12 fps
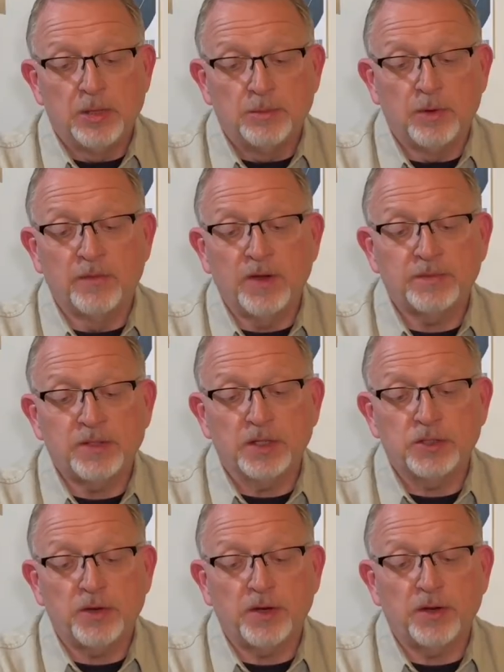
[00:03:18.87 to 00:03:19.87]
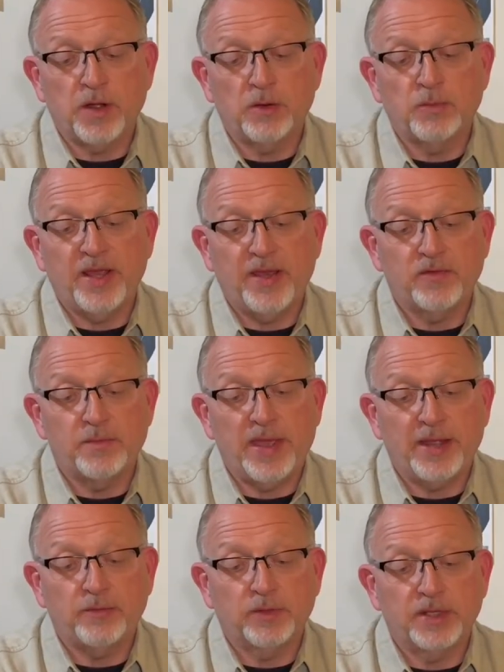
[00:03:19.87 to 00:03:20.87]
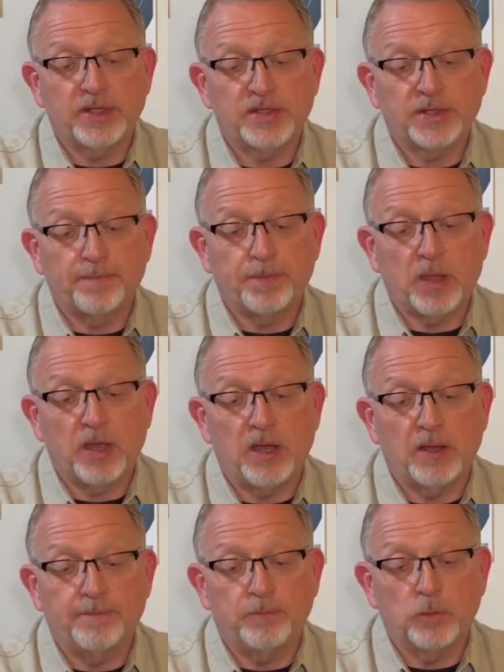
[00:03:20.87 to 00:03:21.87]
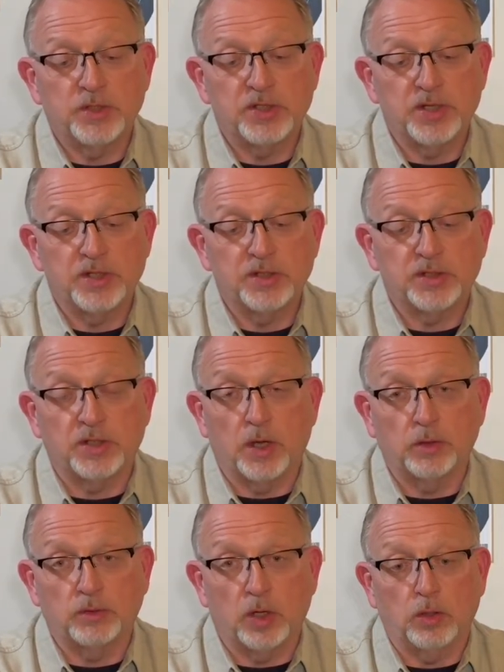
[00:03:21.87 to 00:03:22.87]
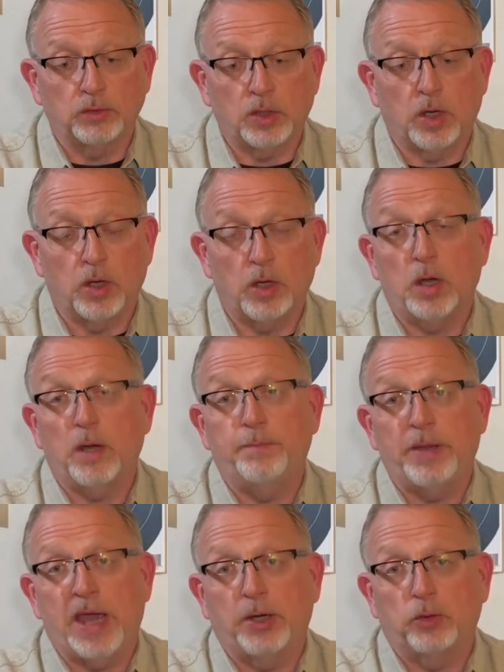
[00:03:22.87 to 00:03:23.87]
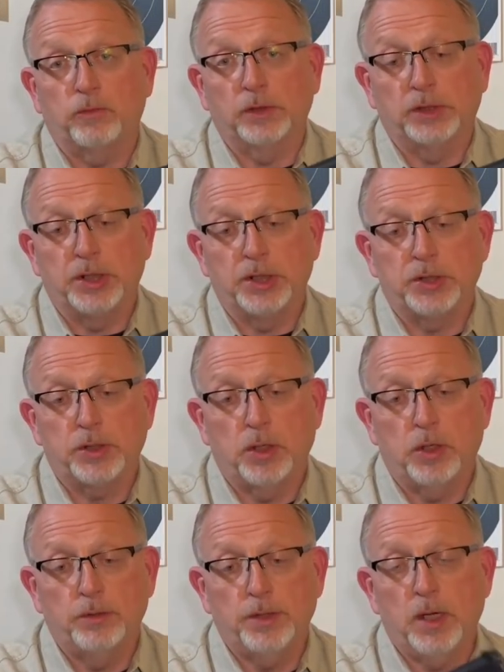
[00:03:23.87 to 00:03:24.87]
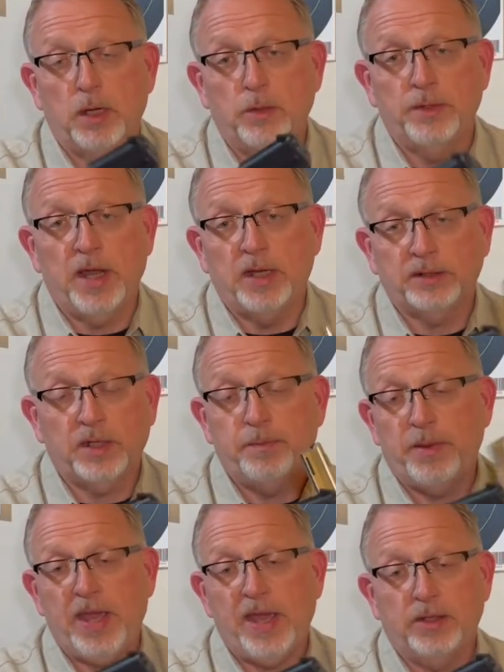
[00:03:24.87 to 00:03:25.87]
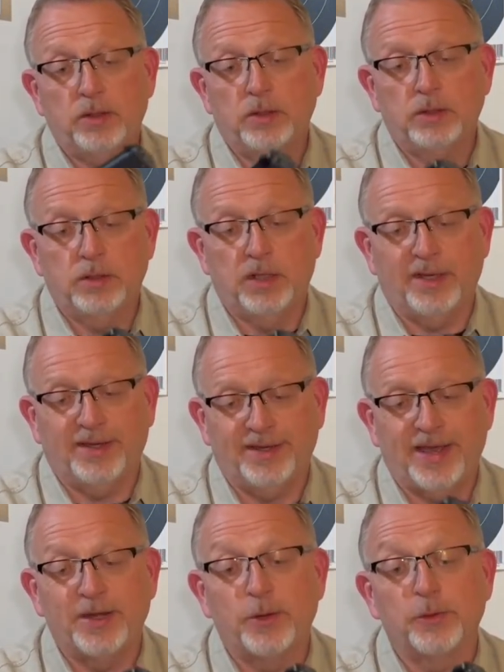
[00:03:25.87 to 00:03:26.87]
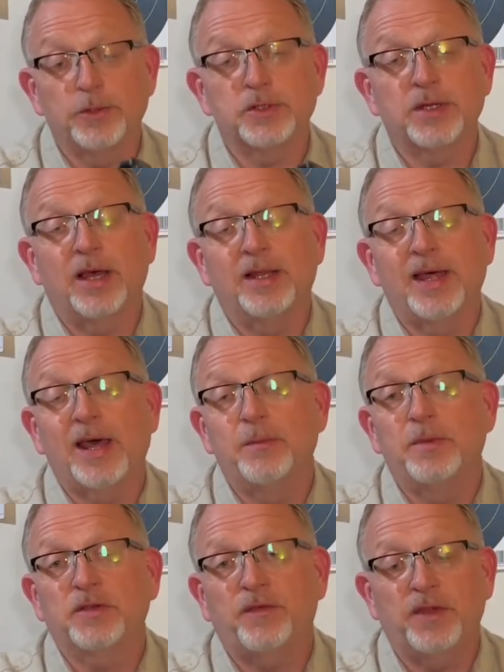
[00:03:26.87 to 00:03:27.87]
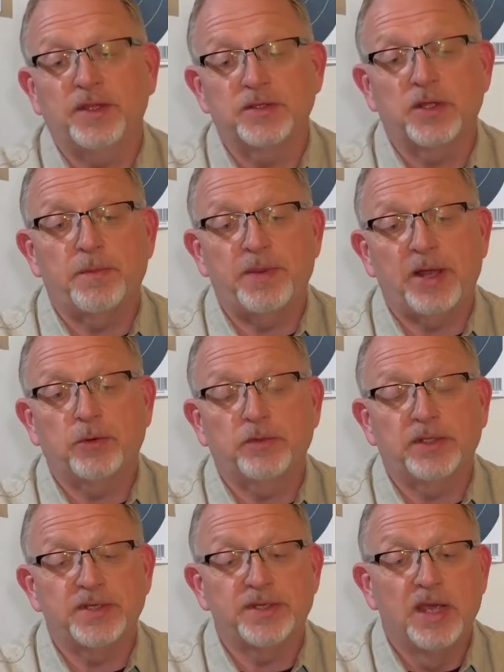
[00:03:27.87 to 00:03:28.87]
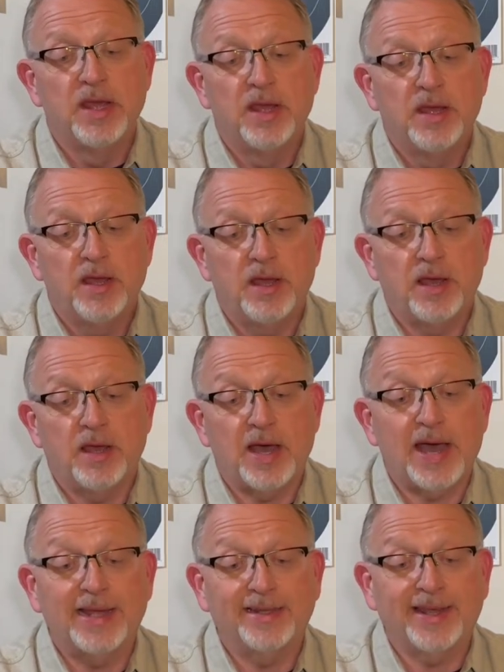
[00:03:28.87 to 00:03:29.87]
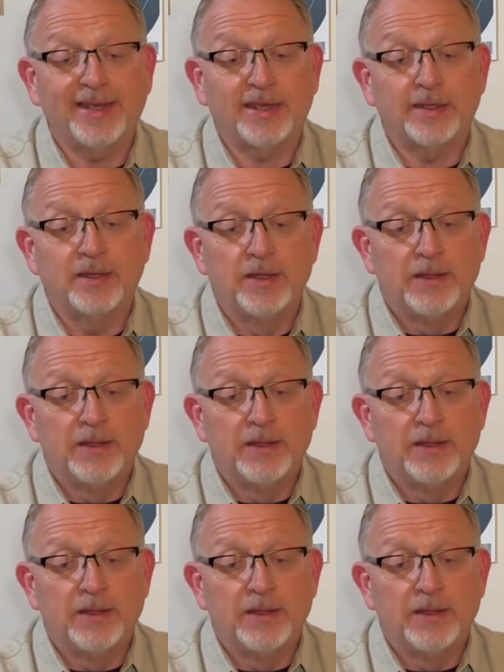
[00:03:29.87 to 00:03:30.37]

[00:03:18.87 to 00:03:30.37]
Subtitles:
Moving up to the trigger guard, we have the mag release, which is a paddle release. Oh no, not the paddle. I know there's a lot of mixed feelings on a paddle release. I like it.